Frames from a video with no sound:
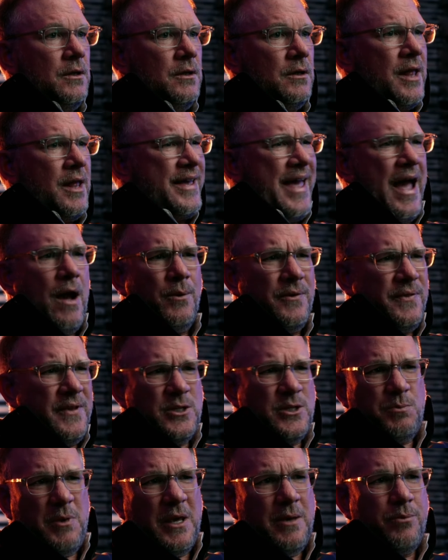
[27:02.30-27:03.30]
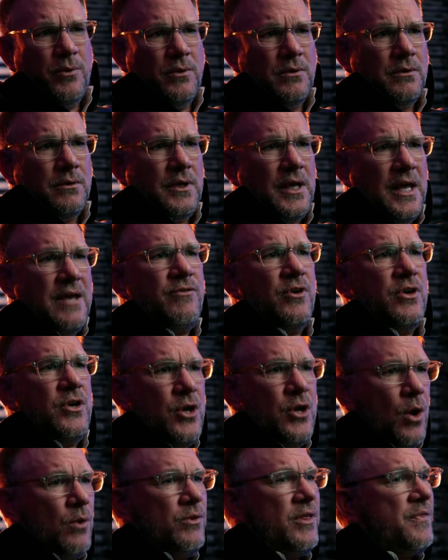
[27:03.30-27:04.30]
Like, how would these people even
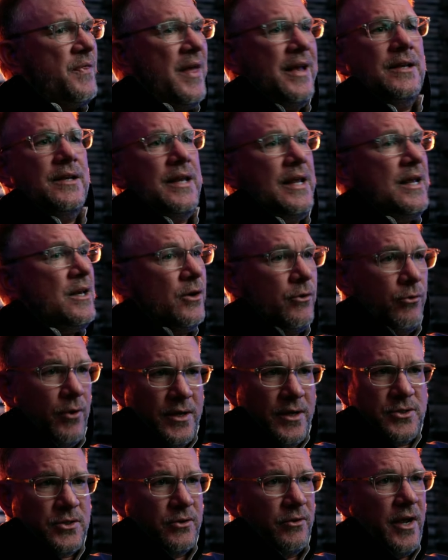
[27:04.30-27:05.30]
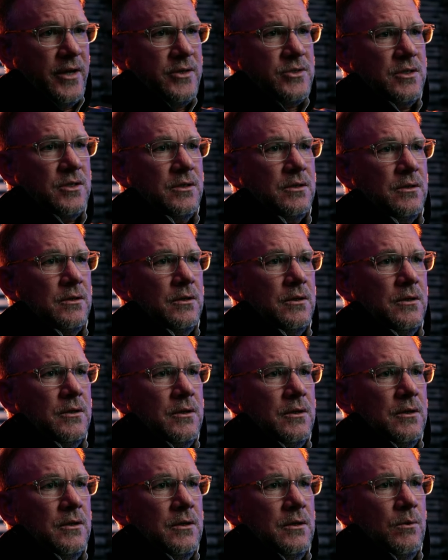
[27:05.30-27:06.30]
know that they needed restoration?
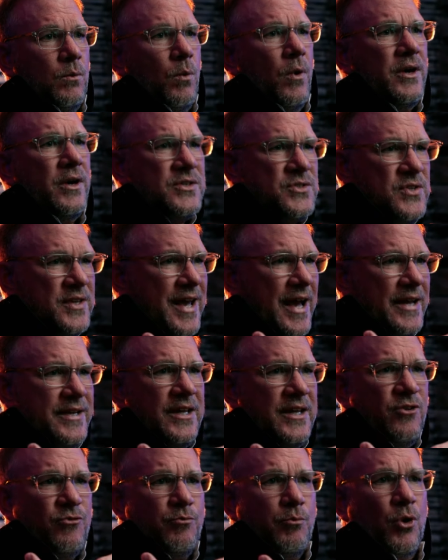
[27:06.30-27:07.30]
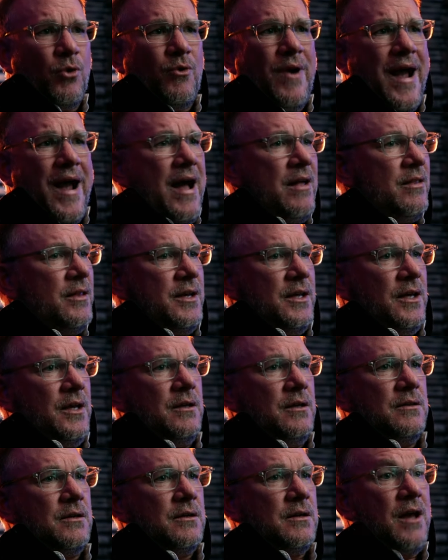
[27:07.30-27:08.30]
Where does the idea of morality
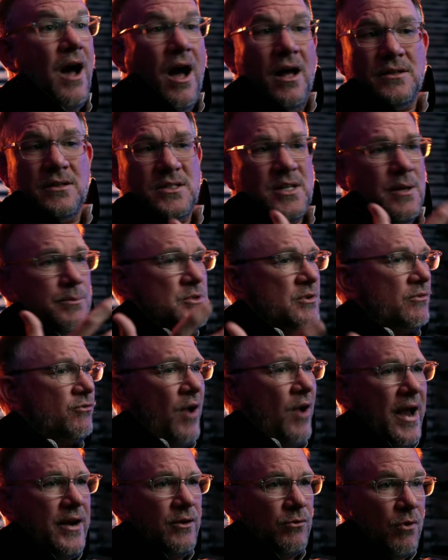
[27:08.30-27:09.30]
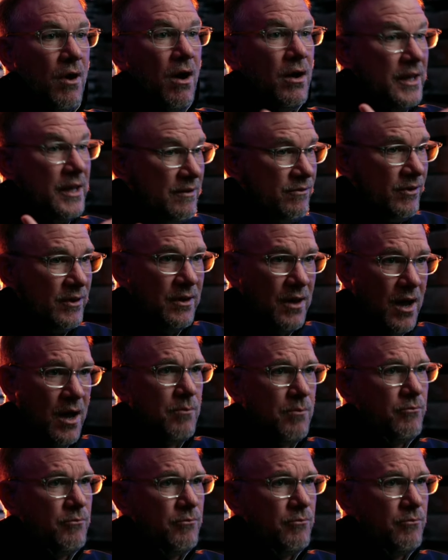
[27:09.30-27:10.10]
and the concepts of right and wrong even come